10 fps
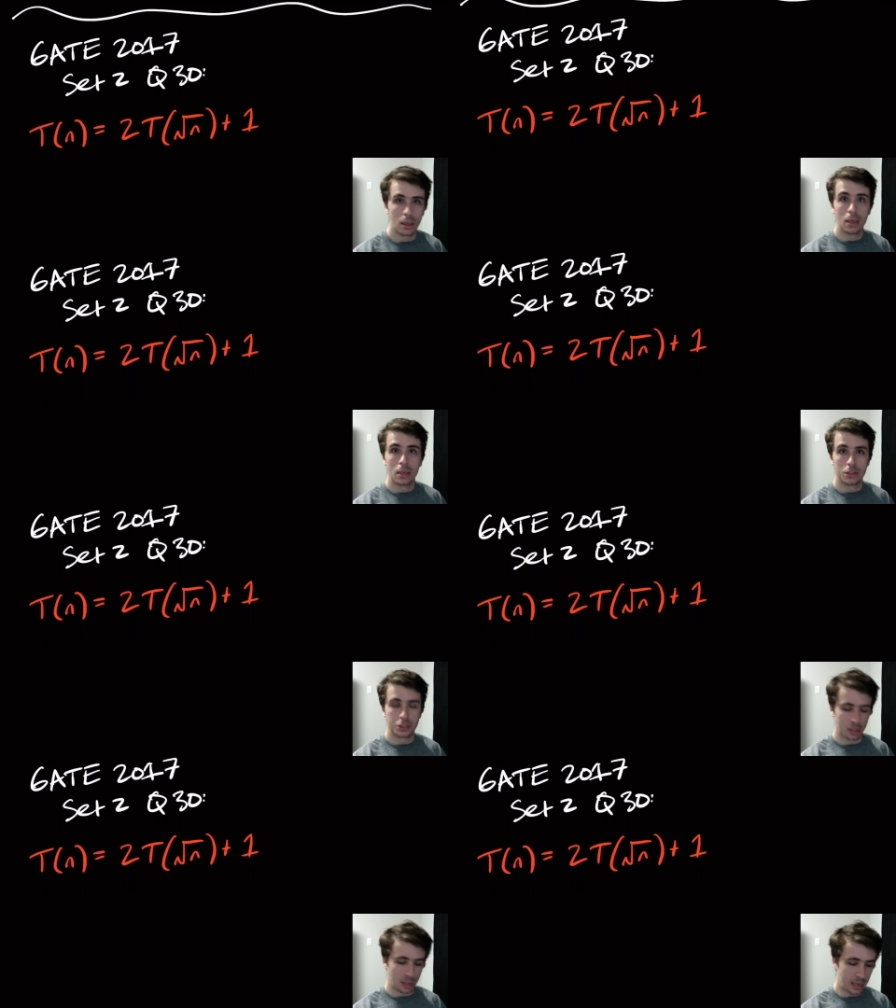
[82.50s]

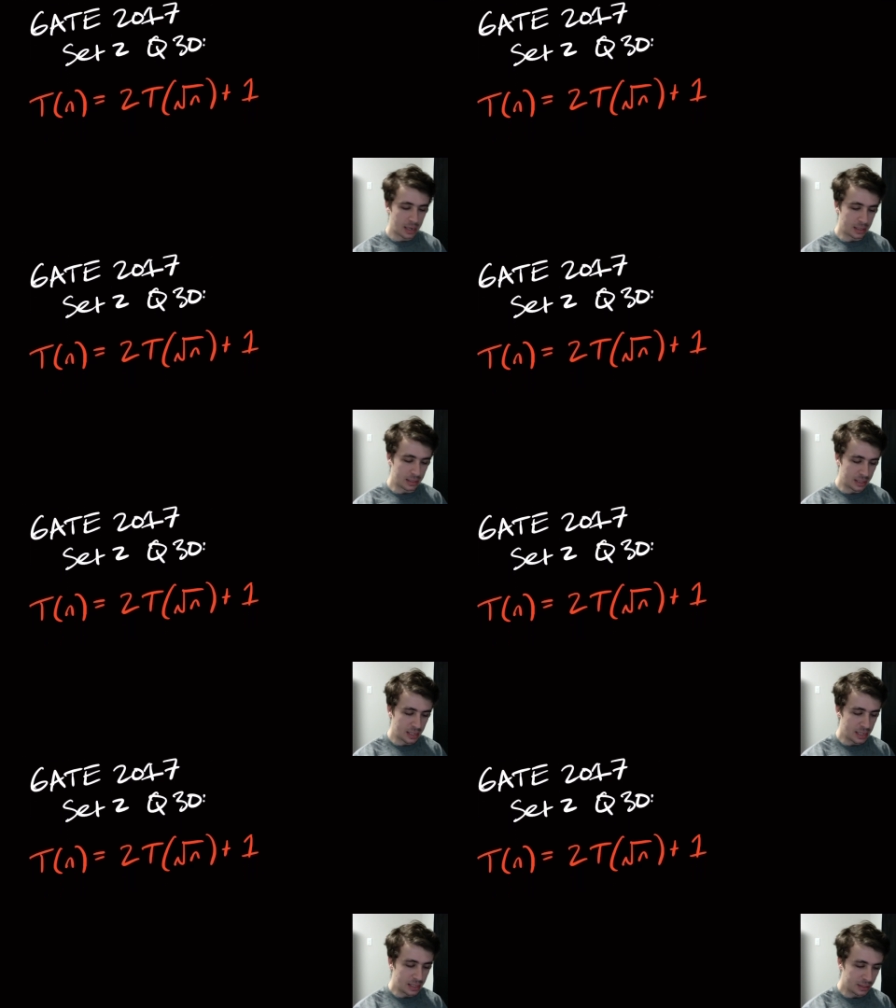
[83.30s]
So and
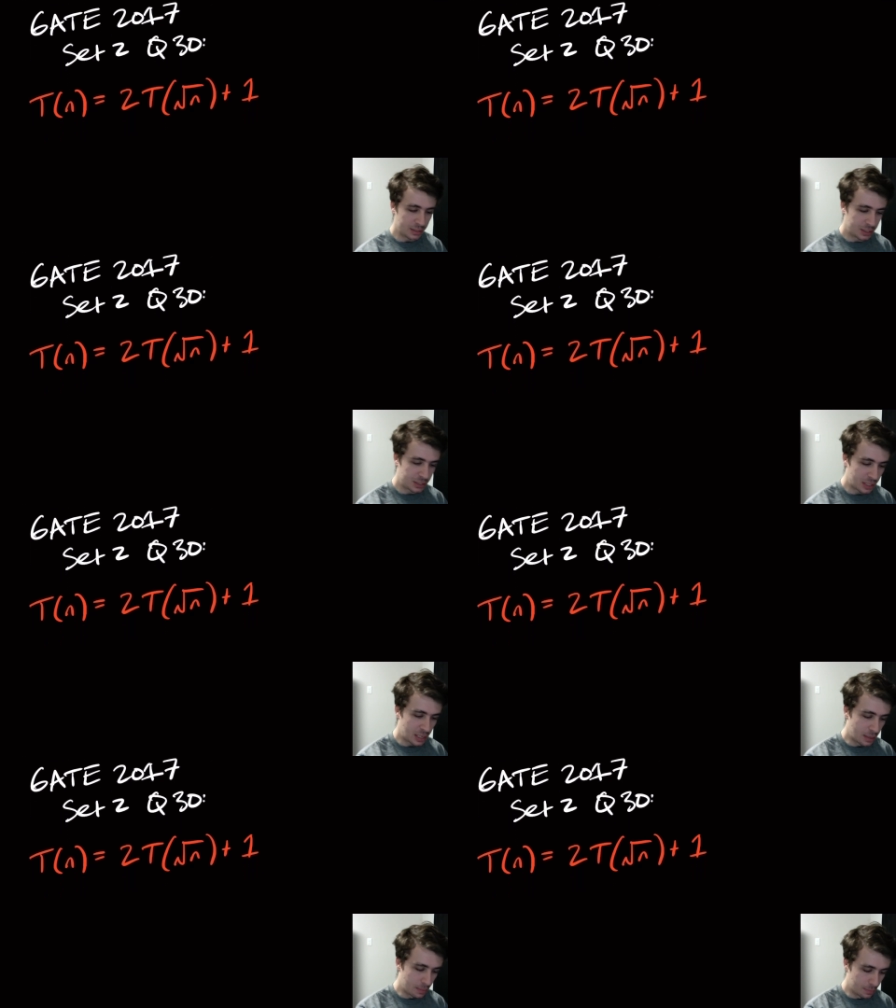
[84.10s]
it's
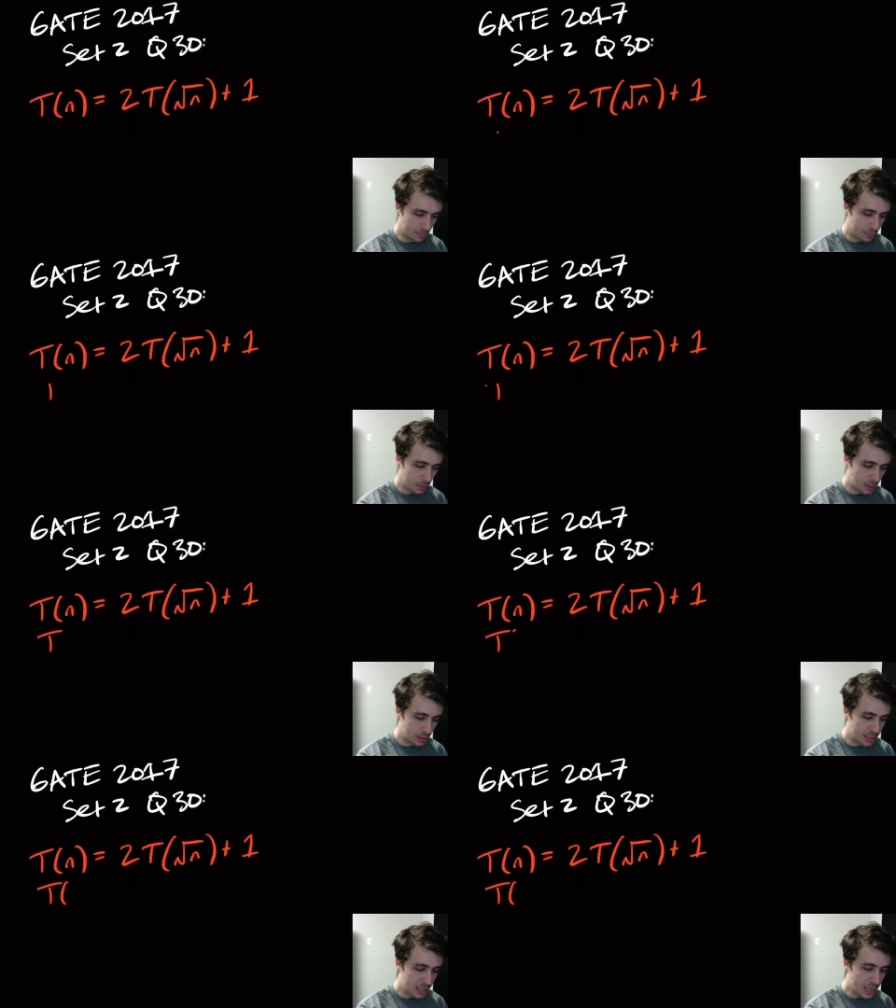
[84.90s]
um,
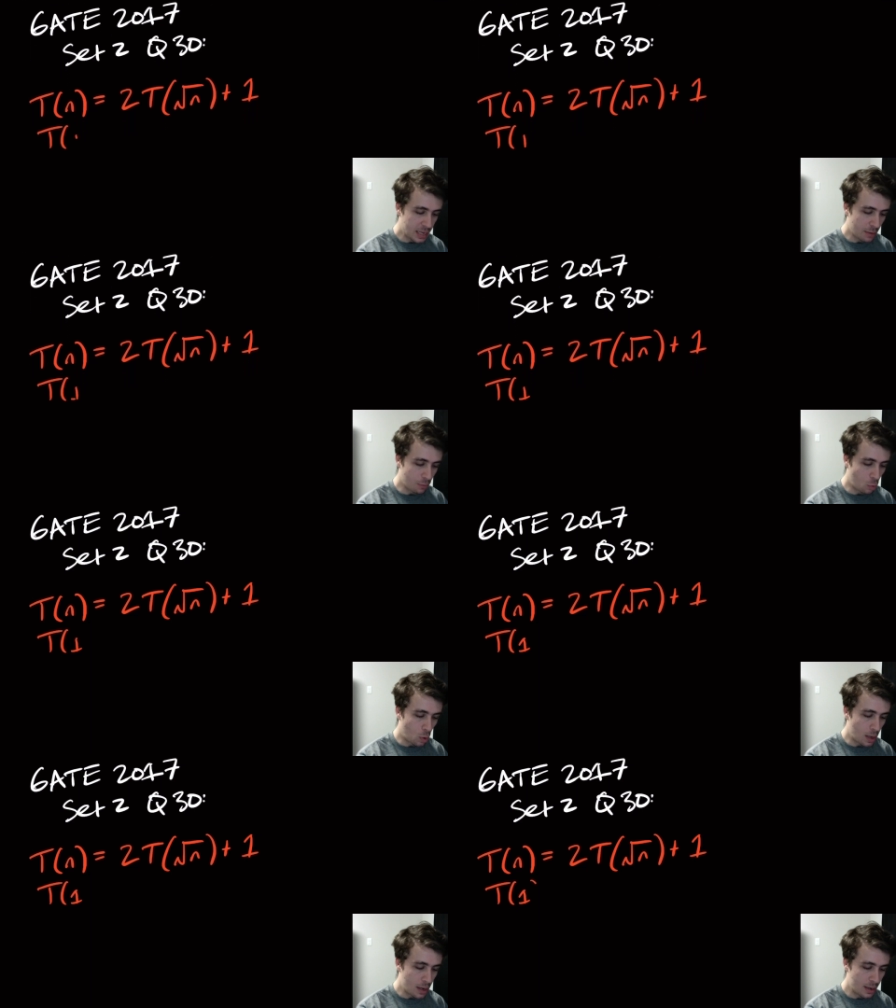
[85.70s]
t of
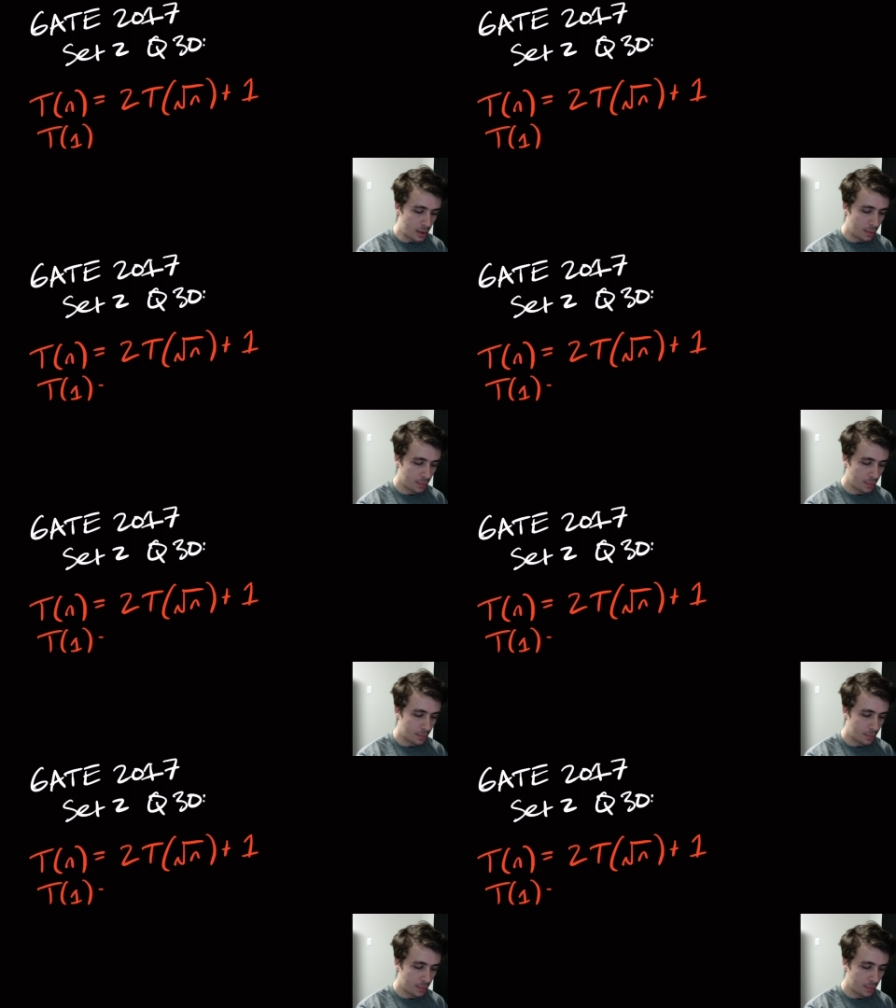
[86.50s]
1.